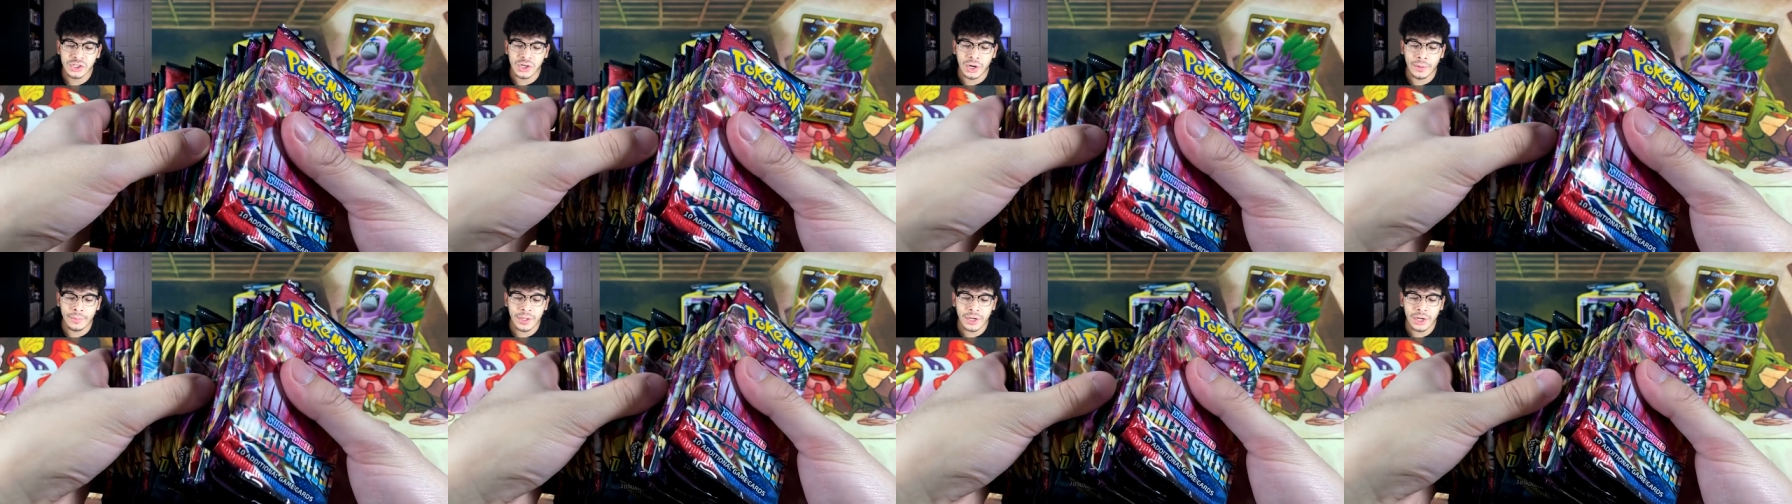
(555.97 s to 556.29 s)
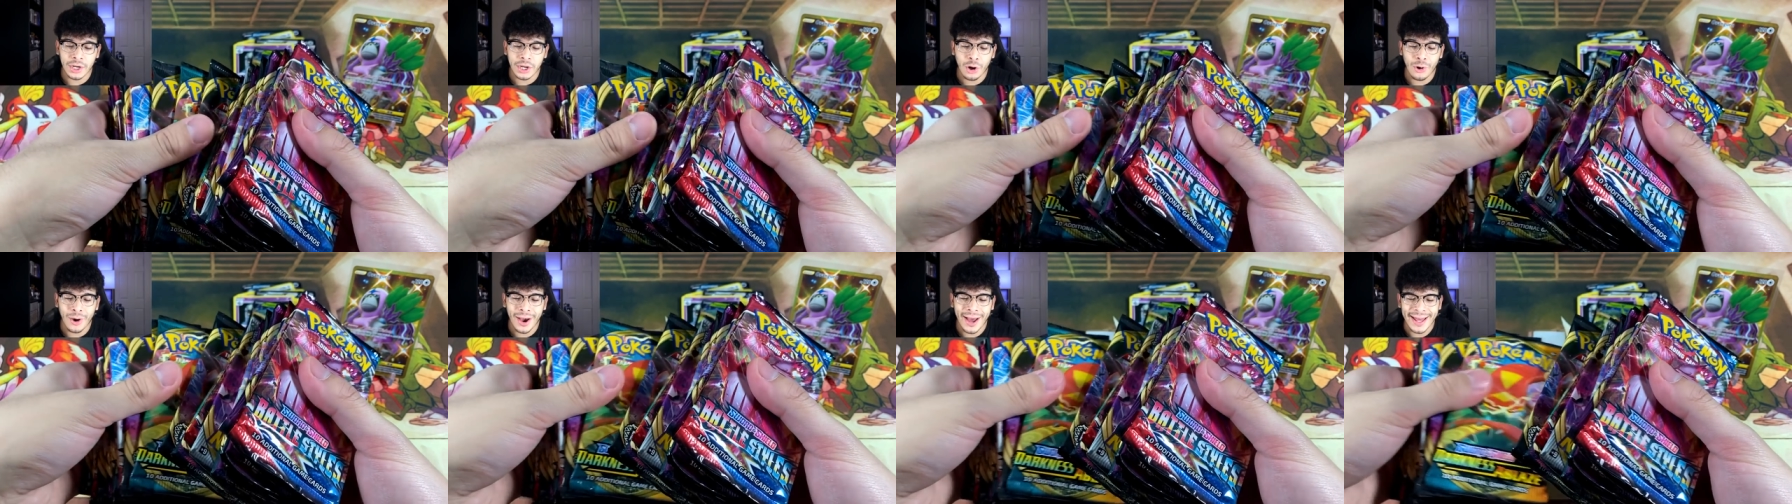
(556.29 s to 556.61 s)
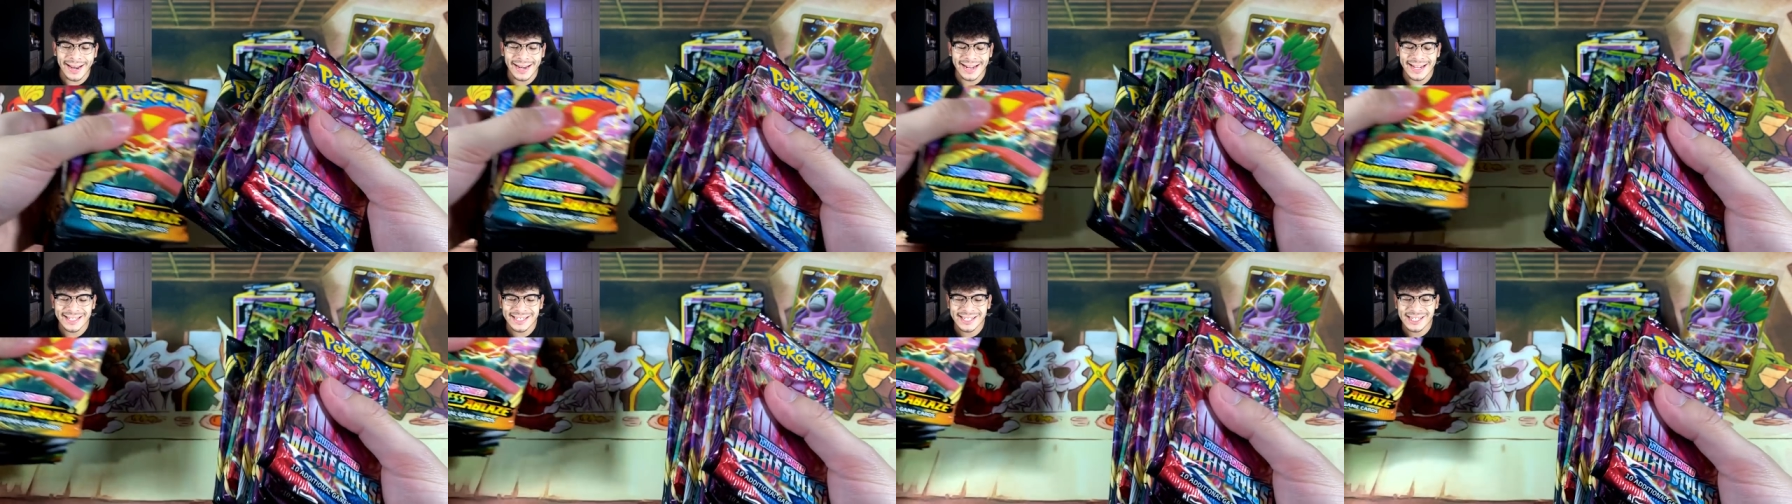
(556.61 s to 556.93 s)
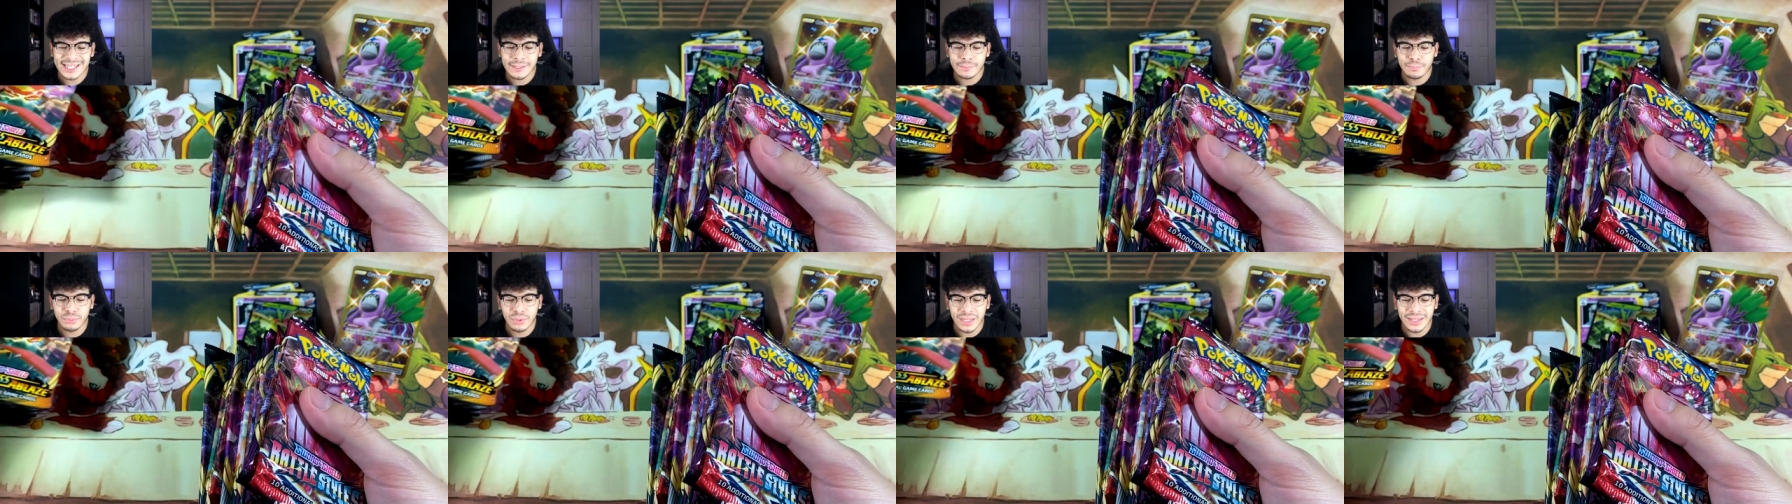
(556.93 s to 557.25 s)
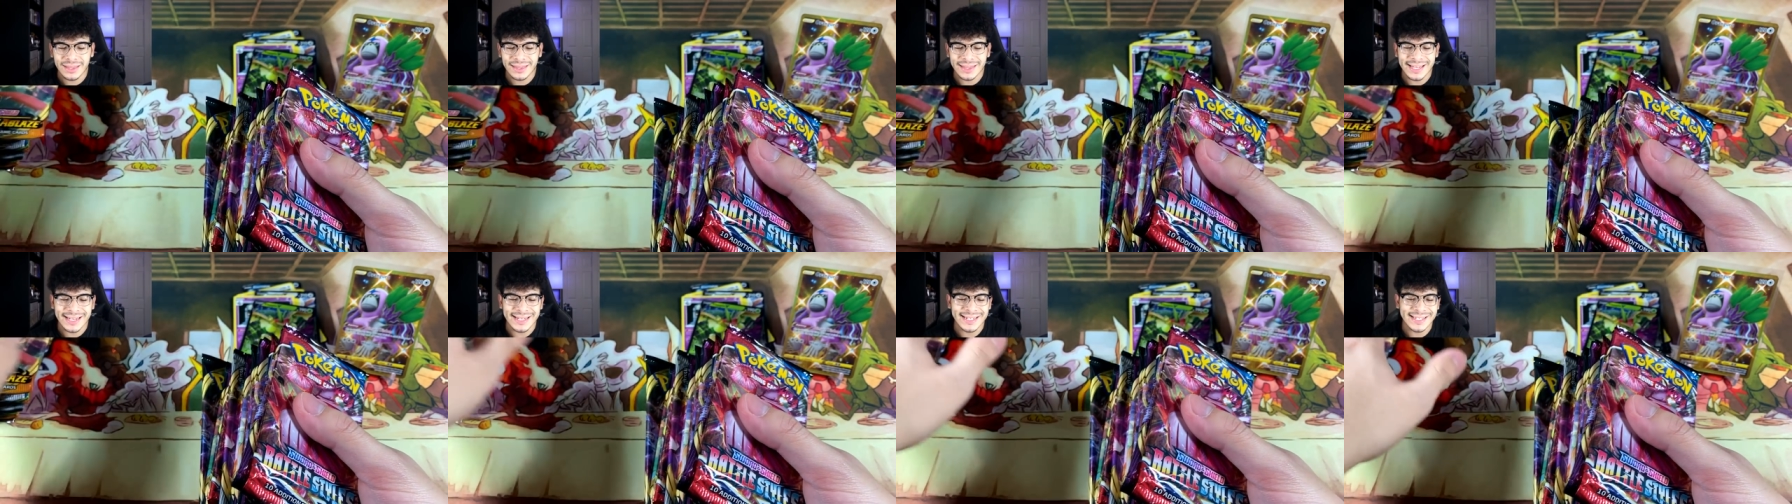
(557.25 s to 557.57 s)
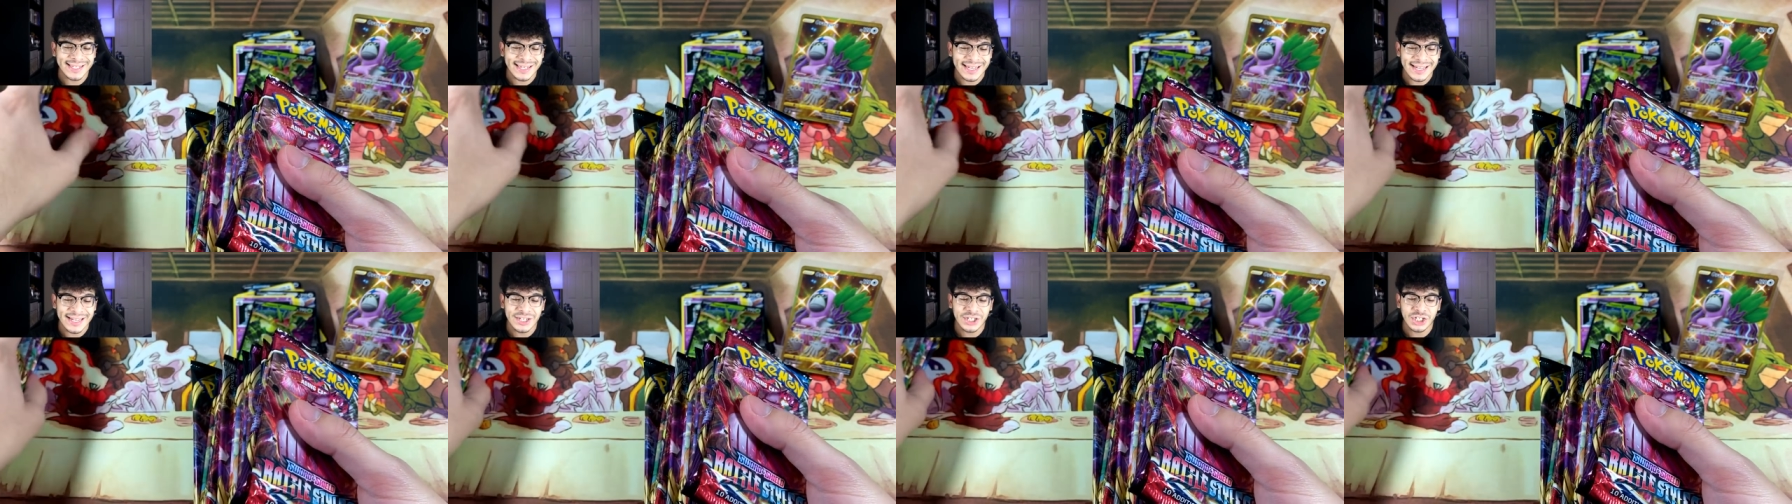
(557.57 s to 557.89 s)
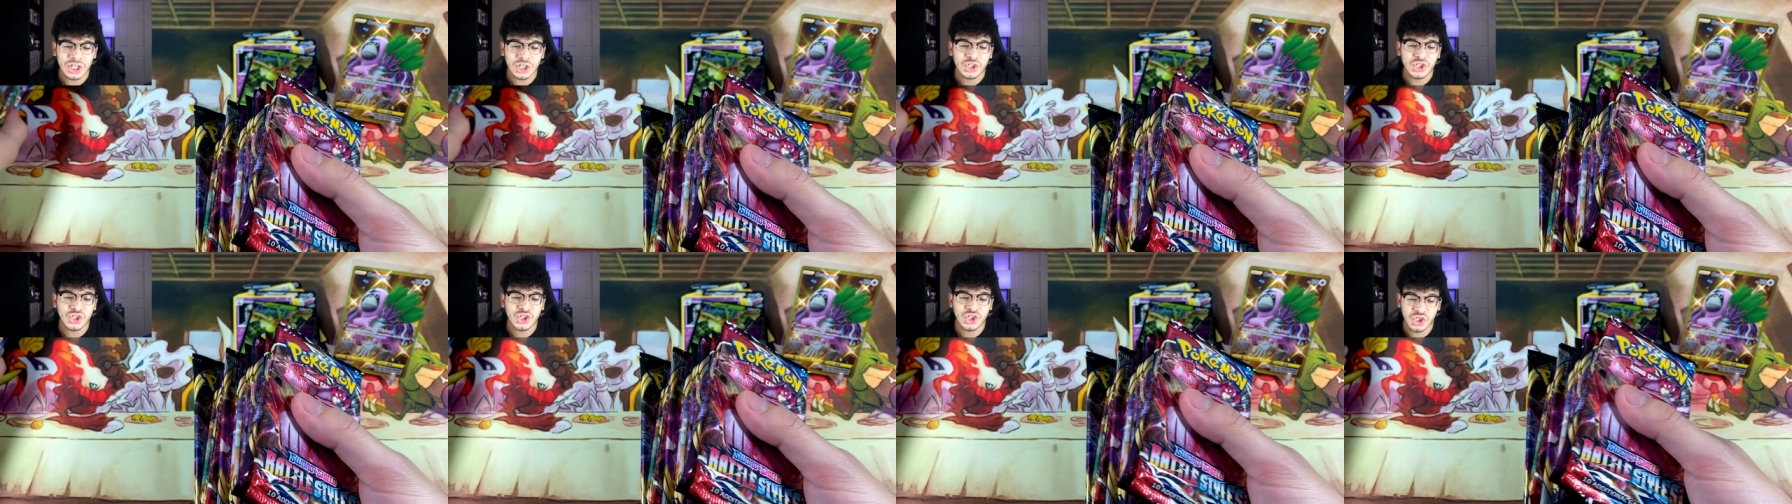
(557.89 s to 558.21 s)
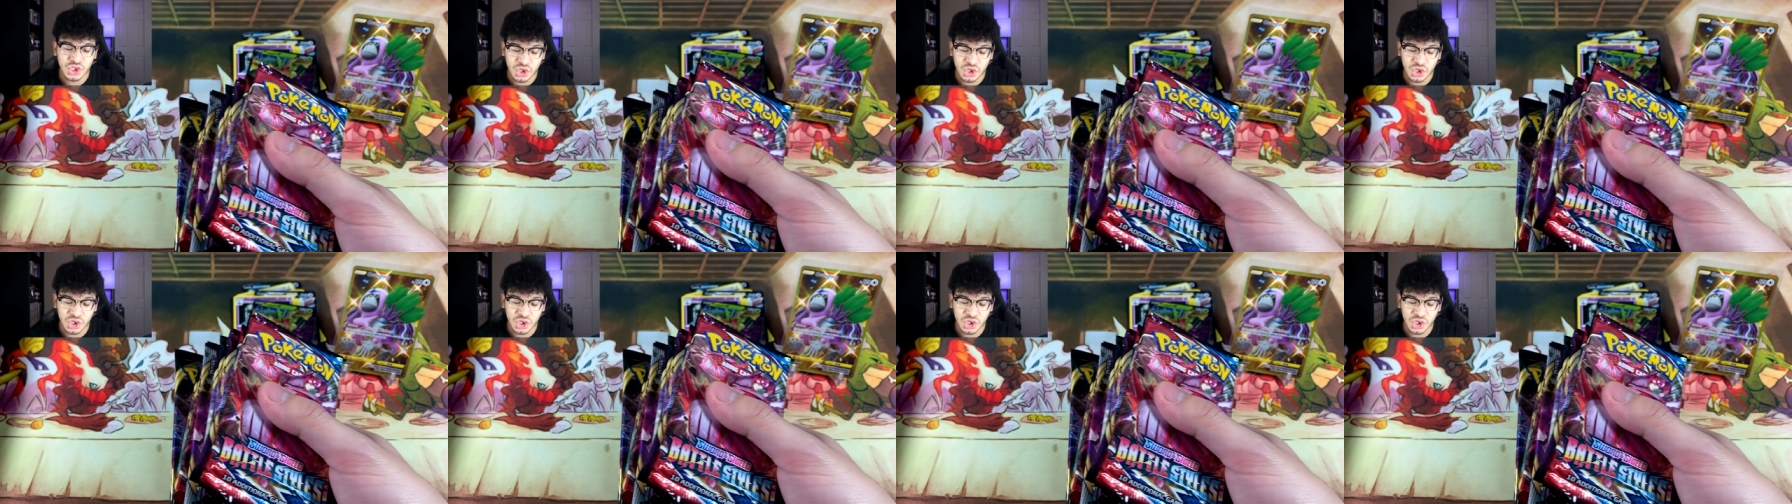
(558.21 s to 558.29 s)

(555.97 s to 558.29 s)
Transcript: So I'm gonna go ahead and split these into